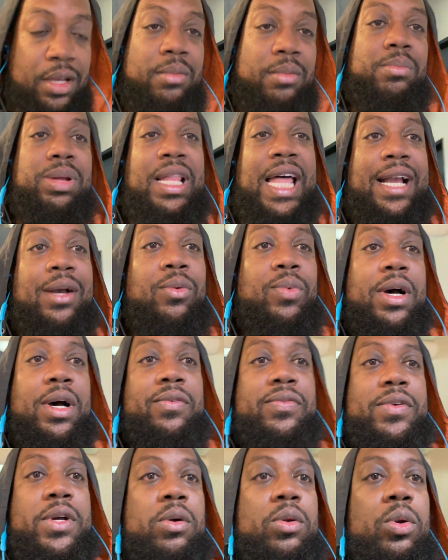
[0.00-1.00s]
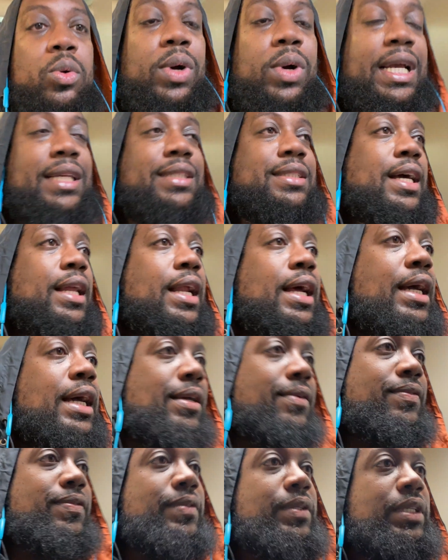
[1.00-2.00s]
black wealth go to waste. Gotta
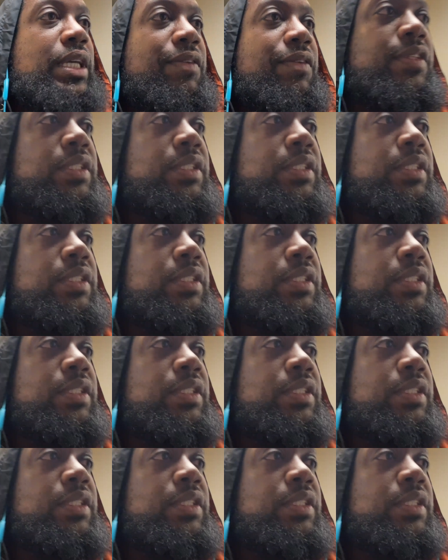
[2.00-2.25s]
give it